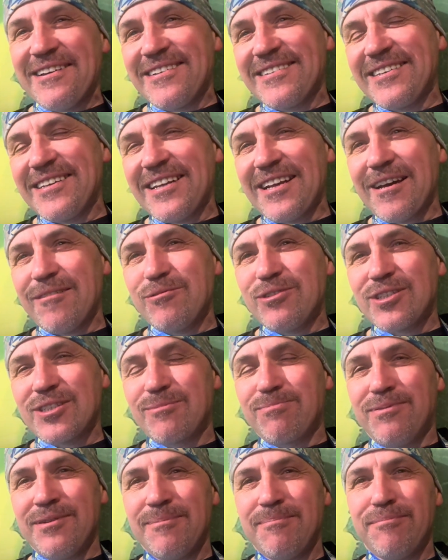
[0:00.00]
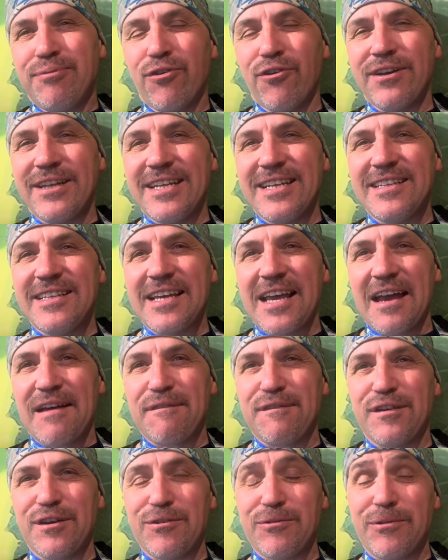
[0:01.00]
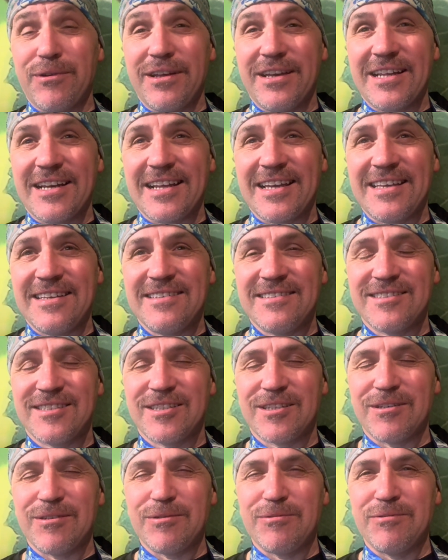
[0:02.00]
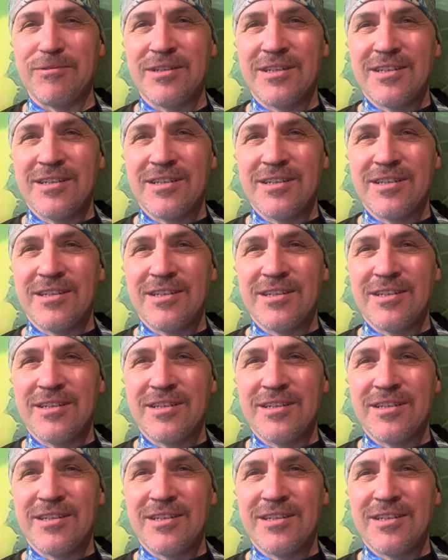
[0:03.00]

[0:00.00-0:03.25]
you know, just putting in the effort really to